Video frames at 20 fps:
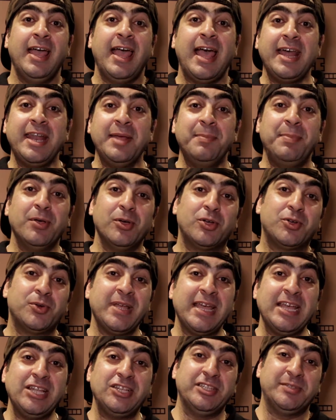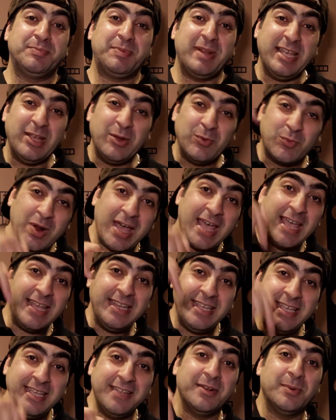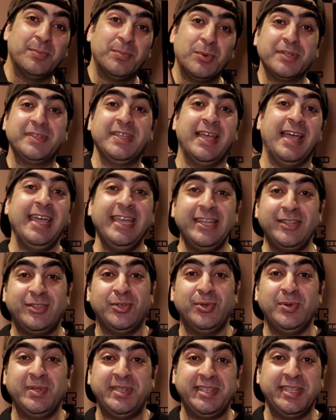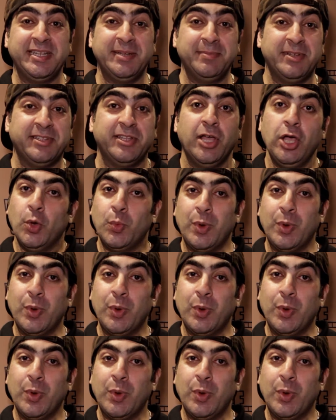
Annabelle Creation is playing right here at MuktaA2 Cinemas,